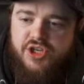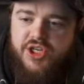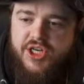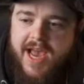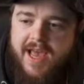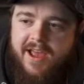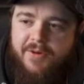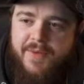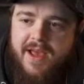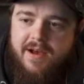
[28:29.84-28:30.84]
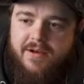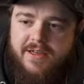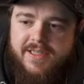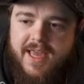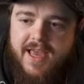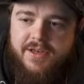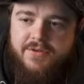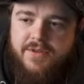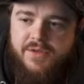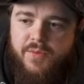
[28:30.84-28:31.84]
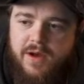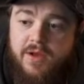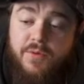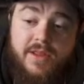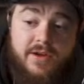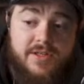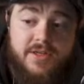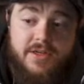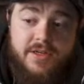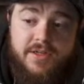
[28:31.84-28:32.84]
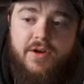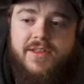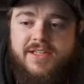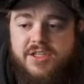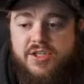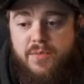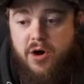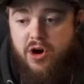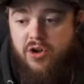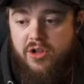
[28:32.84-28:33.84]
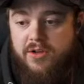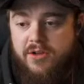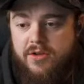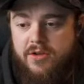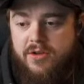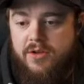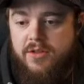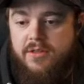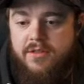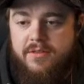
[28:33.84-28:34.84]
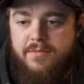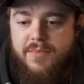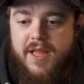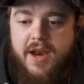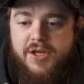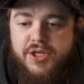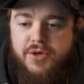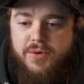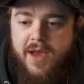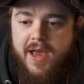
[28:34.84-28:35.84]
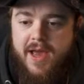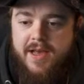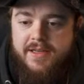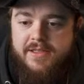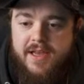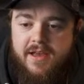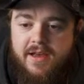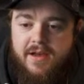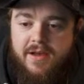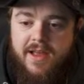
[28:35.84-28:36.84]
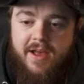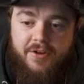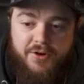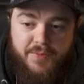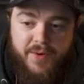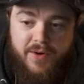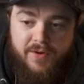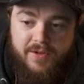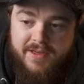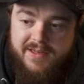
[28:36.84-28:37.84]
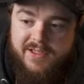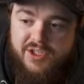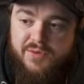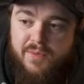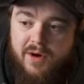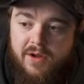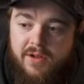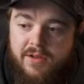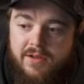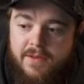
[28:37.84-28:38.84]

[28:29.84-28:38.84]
Chat, help me out because I can't do this there's that's a small. Blade HQ has elder burl in a small.